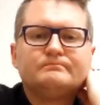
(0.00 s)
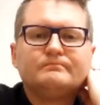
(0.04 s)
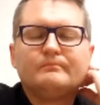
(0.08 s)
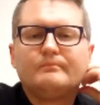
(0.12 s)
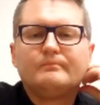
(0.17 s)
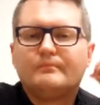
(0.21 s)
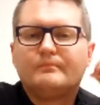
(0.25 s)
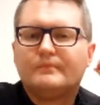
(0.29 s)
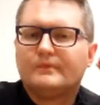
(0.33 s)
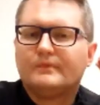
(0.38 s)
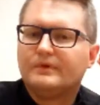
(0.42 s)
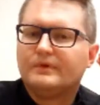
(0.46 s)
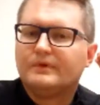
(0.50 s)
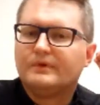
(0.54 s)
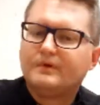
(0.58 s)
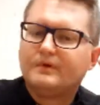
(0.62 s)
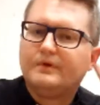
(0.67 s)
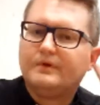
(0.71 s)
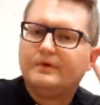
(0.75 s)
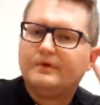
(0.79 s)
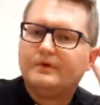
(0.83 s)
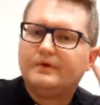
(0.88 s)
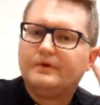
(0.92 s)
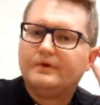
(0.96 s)
Yeah,
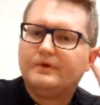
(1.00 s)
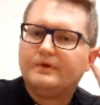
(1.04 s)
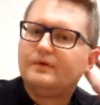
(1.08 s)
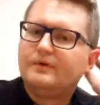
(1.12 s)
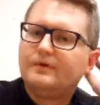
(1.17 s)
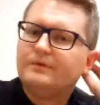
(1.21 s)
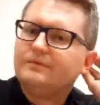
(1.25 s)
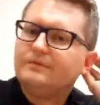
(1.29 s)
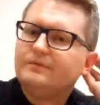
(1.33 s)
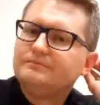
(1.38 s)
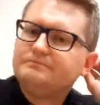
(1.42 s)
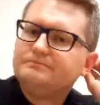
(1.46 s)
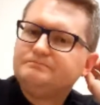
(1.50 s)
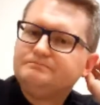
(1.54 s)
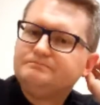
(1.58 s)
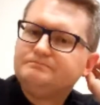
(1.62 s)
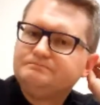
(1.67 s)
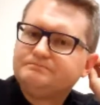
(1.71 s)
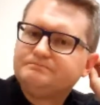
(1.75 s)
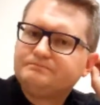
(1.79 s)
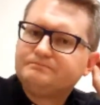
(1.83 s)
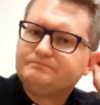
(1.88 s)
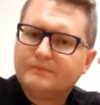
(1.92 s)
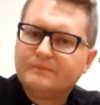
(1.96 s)
yeah.
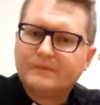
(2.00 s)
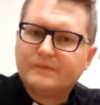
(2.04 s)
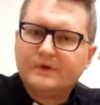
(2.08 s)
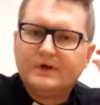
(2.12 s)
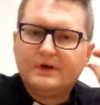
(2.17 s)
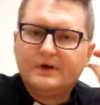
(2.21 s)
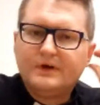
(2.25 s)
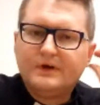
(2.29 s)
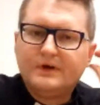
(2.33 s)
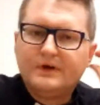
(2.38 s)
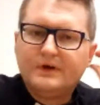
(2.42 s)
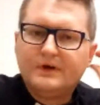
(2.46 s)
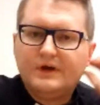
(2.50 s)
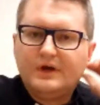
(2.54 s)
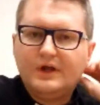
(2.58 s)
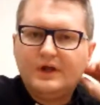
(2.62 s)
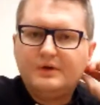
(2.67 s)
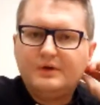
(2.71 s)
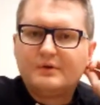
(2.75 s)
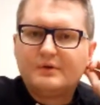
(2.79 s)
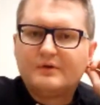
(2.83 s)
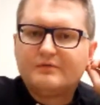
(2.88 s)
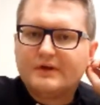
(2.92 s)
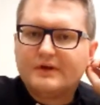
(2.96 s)
Any
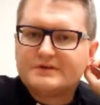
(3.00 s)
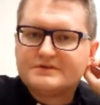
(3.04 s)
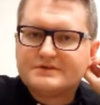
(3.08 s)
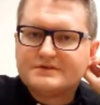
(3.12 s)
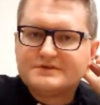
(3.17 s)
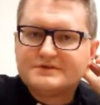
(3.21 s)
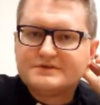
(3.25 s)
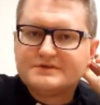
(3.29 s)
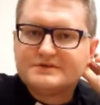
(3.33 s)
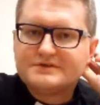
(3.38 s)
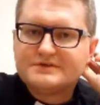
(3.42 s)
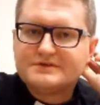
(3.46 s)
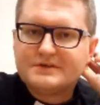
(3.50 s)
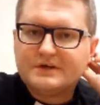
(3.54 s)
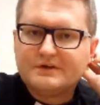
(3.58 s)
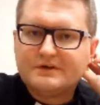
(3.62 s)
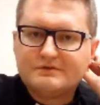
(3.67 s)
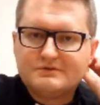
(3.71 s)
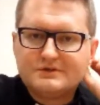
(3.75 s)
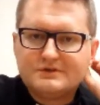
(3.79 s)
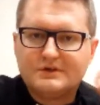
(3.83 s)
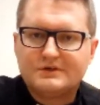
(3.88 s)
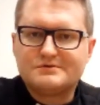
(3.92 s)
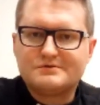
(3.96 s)
reflections there,
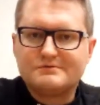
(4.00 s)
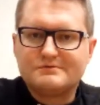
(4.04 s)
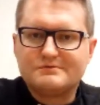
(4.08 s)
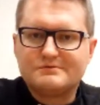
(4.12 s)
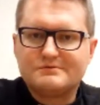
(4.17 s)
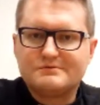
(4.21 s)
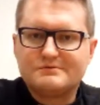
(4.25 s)
Jayashree?